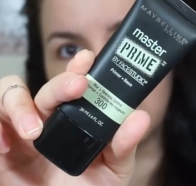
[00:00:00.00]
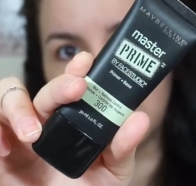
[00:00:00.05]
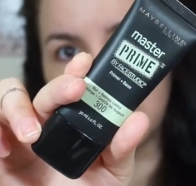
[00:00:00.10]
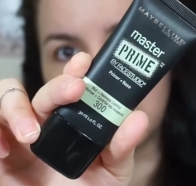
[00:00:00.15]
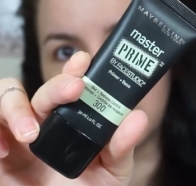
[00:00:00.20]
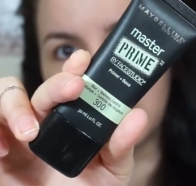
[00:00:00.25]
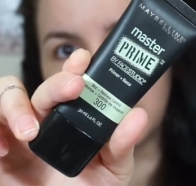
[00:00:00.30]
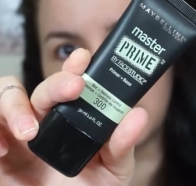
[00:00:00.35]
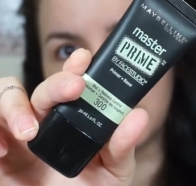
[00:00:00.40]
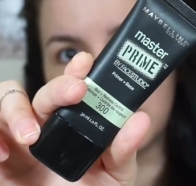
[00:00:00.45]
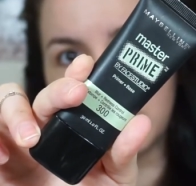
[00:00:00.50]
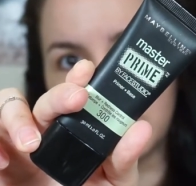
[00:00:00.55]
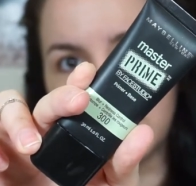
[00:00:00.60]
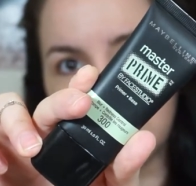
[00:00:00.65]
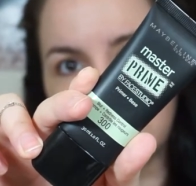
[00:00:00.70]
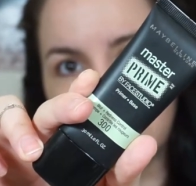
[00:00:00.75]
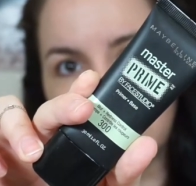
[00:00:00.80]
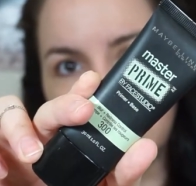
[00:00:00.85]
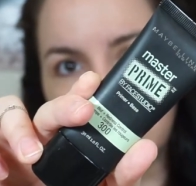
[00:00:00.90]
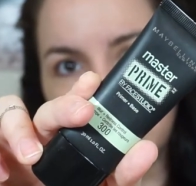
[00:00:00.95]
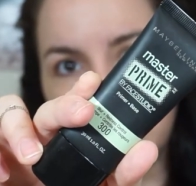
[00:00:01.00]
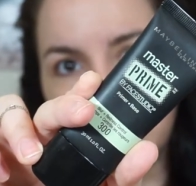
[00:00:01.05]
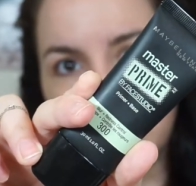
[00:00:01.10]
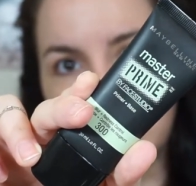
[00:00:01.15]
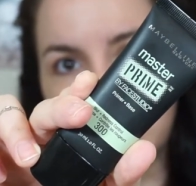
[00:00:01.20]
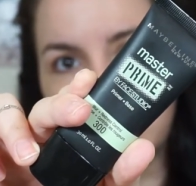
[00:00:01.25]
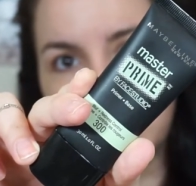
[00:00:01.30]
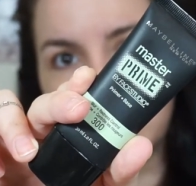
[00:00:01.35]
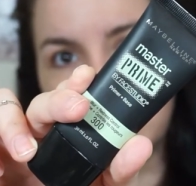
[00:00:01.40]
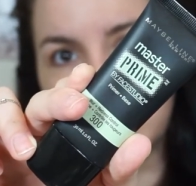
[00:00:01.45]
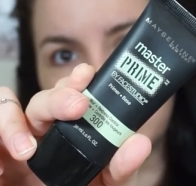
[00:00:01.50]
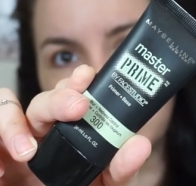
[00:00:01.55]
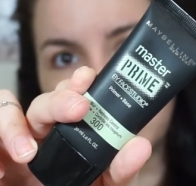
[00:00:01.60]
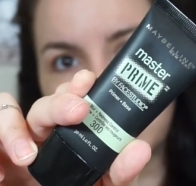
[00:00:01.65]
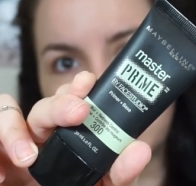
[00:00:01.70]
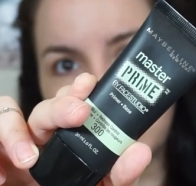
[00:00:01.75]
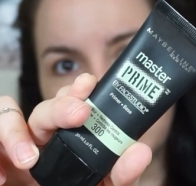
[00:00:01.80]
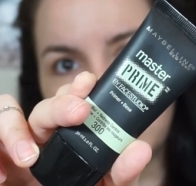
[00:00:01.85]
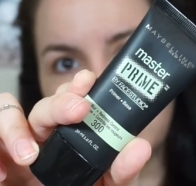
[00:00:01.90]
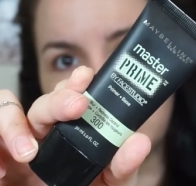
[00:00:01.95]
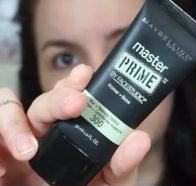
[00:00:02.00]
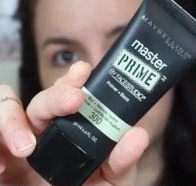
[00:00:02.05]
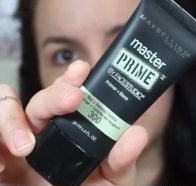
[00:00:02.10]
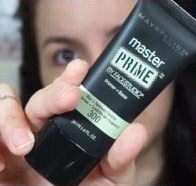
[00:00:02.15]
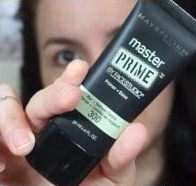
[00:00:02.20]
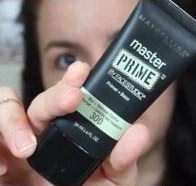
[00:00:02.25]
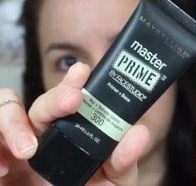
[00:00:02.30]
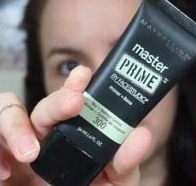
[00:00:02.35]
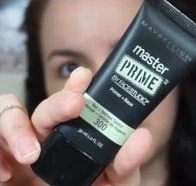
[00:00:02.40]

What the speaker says: onto a voiceover here. So I